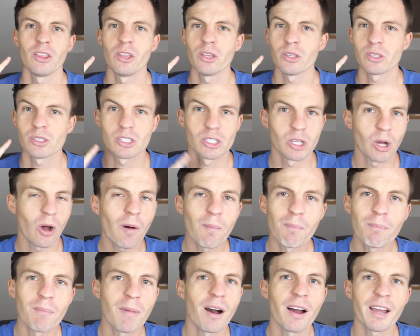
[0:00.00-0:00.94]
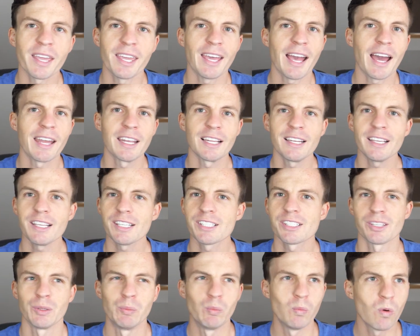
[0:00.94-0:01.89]
that top market
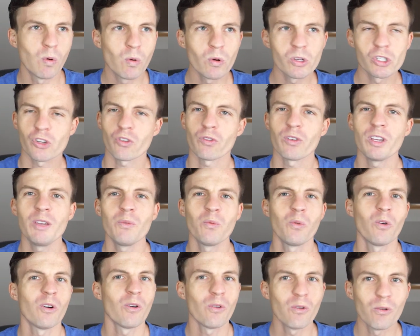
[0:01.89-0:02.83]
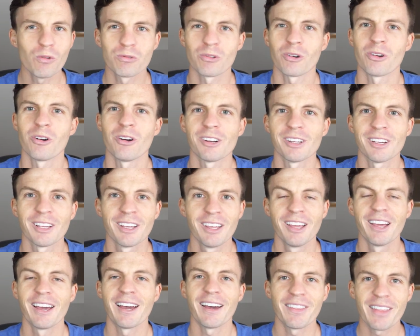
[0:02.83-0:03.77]
analysts and Wall Street were all wrong.
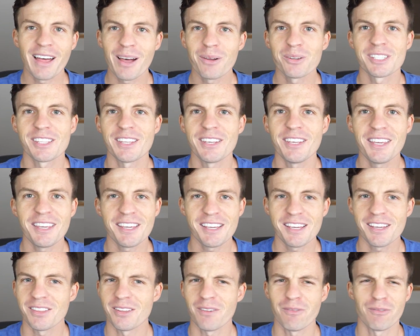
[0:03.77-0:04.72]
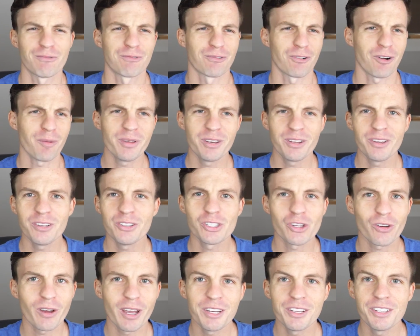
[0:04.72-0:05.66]
And that was the year that Robinhood
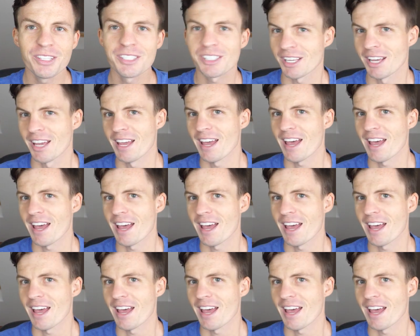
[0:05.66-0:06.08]
traders